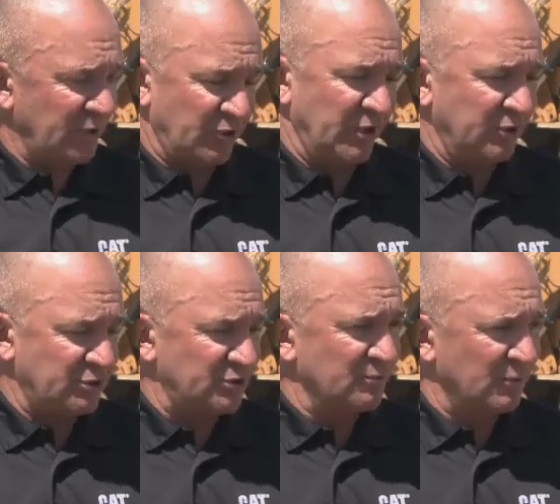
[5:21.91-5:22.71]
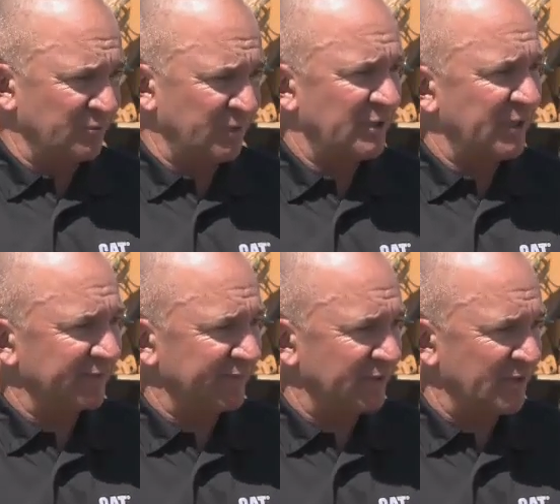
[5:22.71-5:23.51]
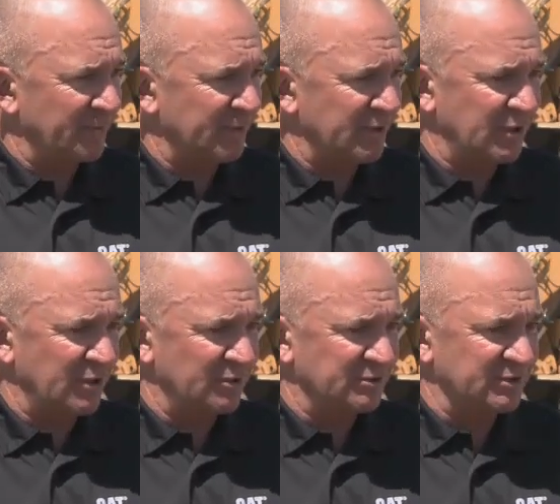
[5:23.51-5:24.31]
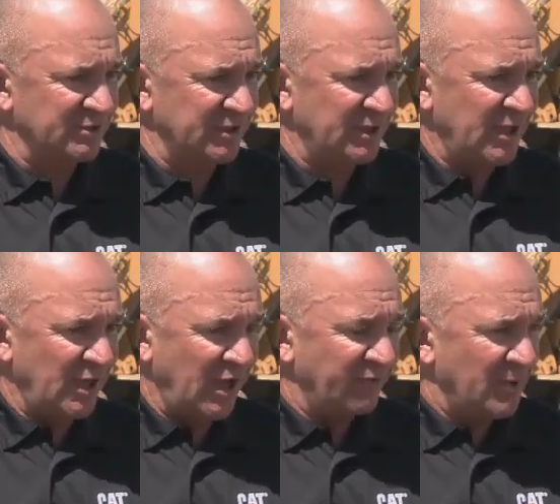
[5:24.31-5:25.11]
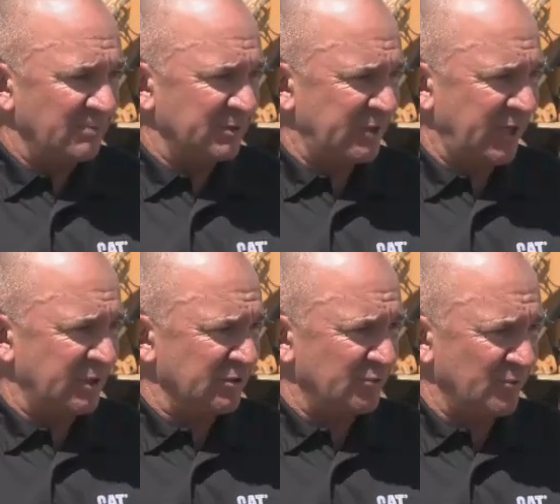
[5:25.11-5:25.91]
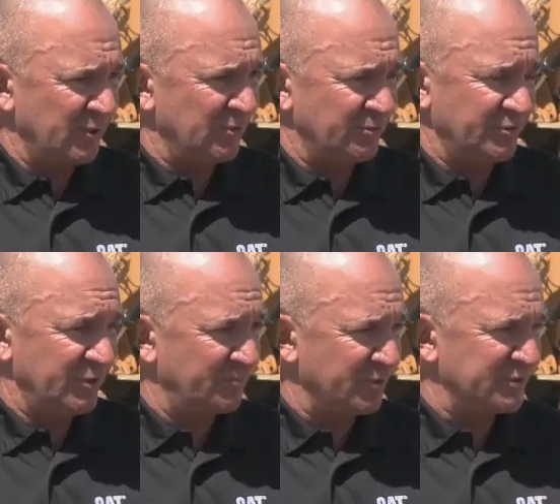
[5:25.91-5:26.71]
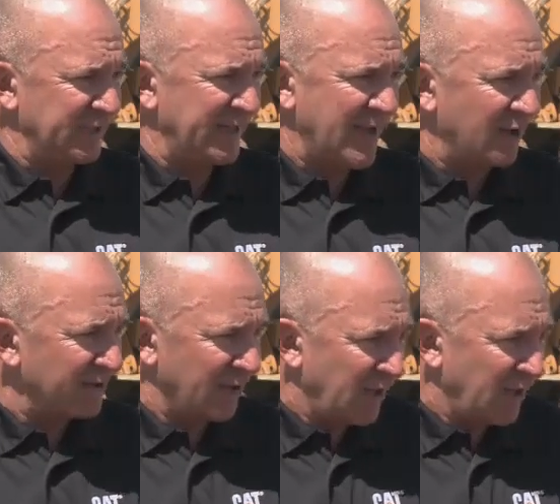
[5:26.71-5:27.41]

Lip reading: The thing that you won't realize for a couple of years is that I've probably taken 20 or 30% out of the